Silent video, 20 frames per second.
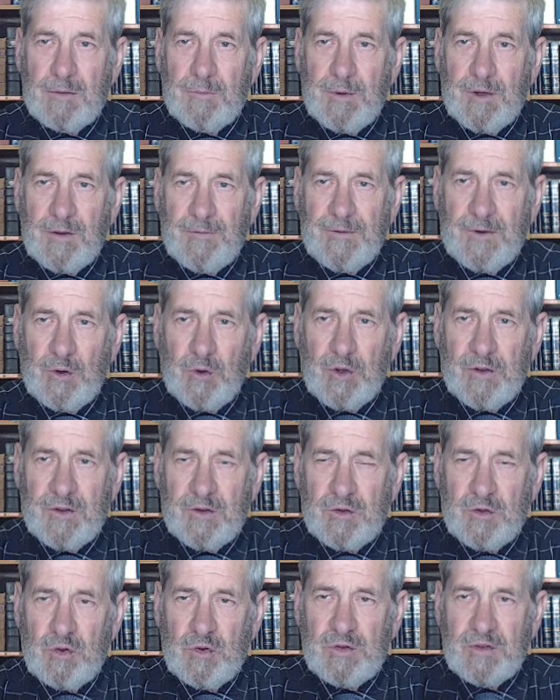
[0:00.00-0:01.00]
But if you're in the
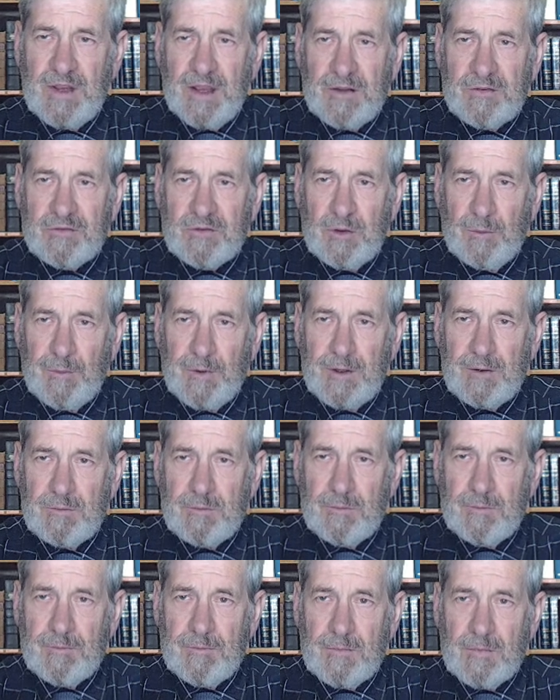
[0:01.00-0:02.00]
New Testament,
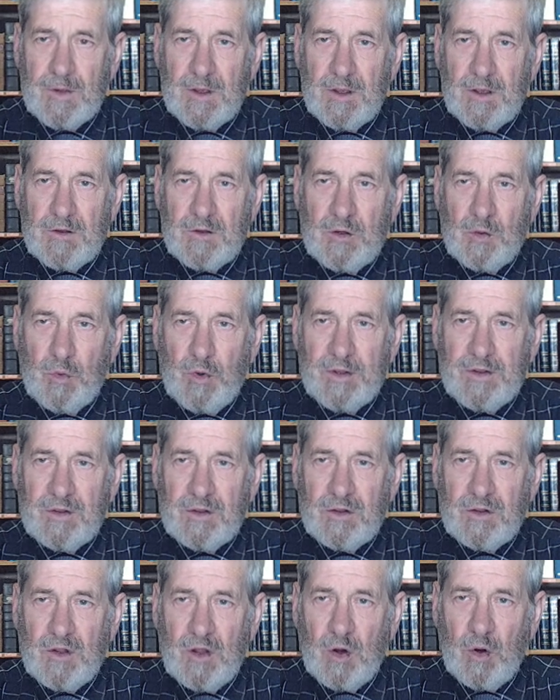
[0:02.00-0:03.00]
you
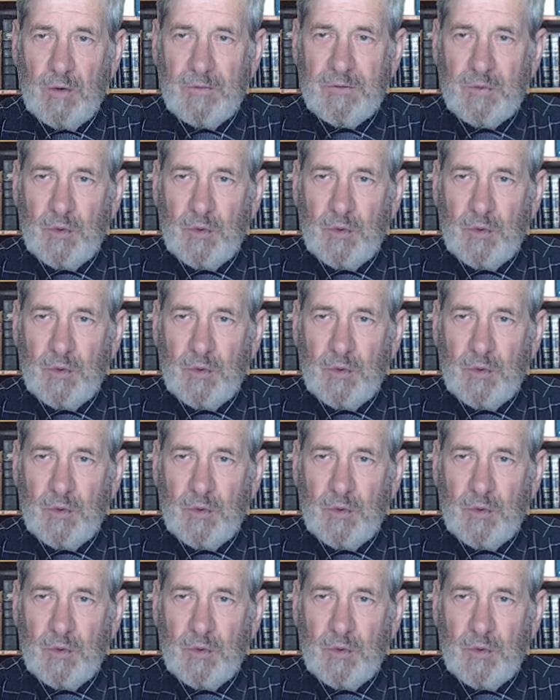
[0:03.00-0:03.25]
wouldn't know if